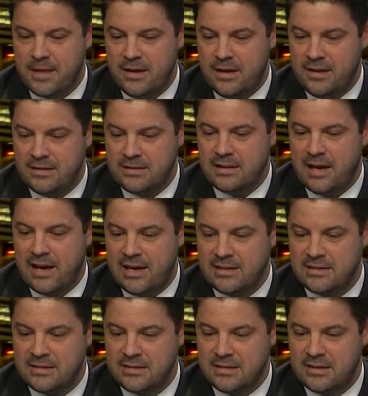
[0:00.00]
His
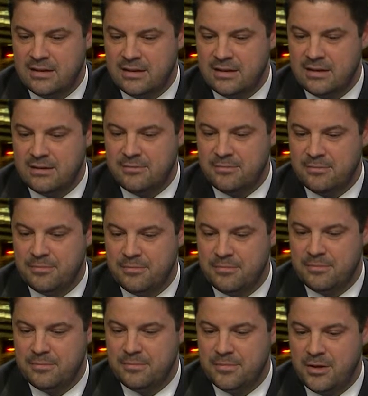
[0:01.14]
last, um,
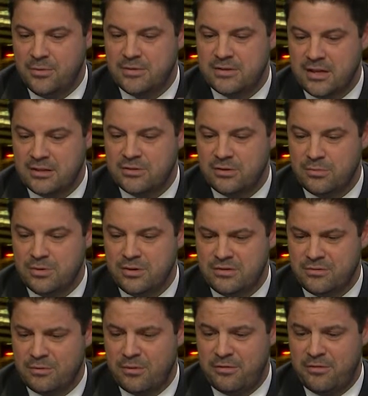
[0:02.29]
it was sexual abuse
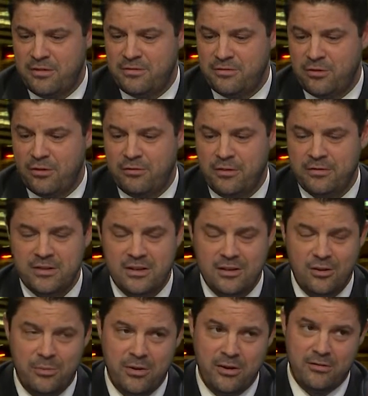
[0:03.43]
from a for a 15
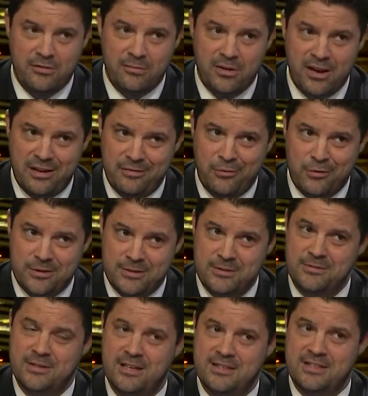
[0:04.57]
year period from 94 to
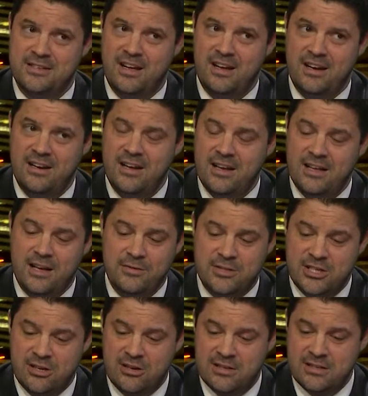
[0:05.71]
2009. That was
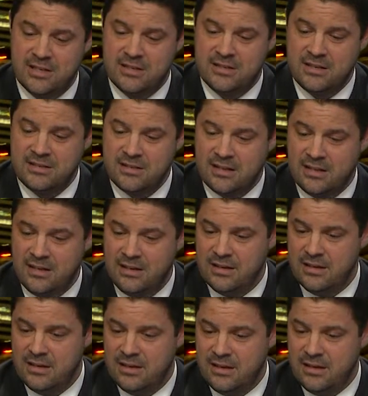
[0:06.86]
Jerry Sandusky.
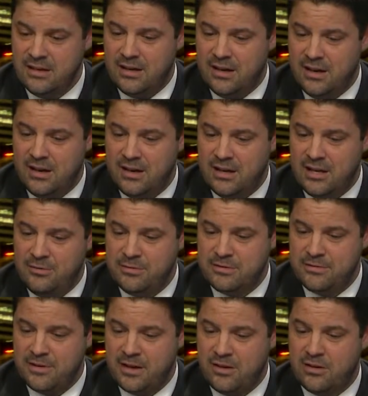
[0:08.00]
Uh, he was
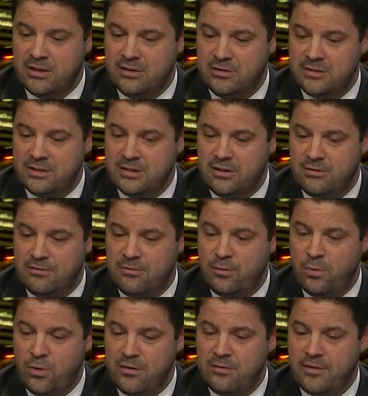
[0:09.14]
found guilty on
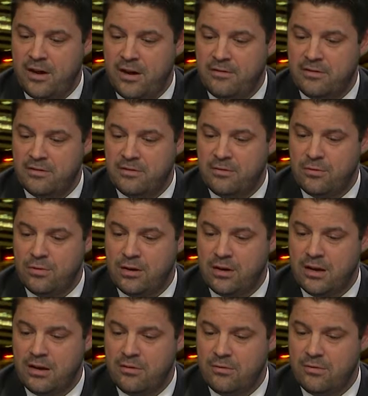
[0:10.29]
45 of the
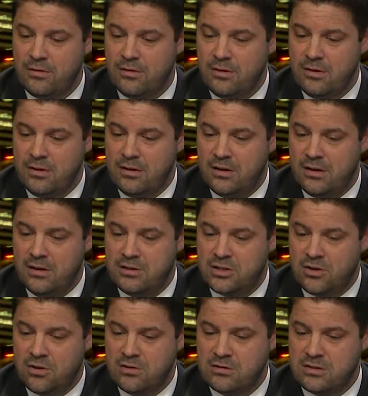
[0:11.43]
48 uh,
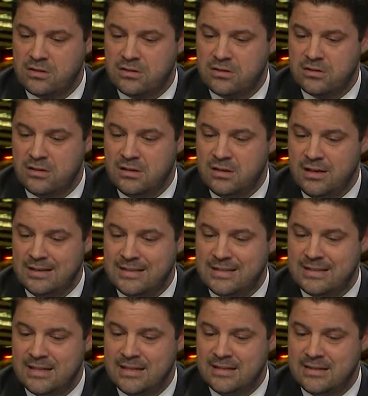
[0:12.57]
charges and
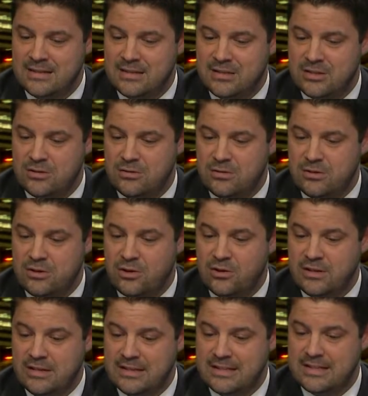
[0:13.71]
sentenced to
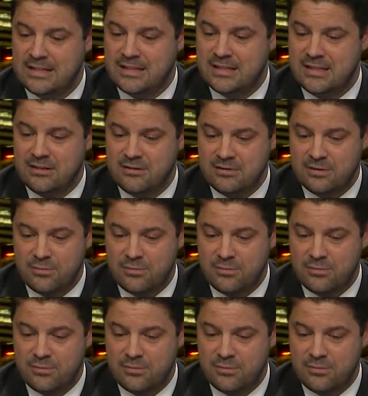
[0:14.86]
30 to 60 years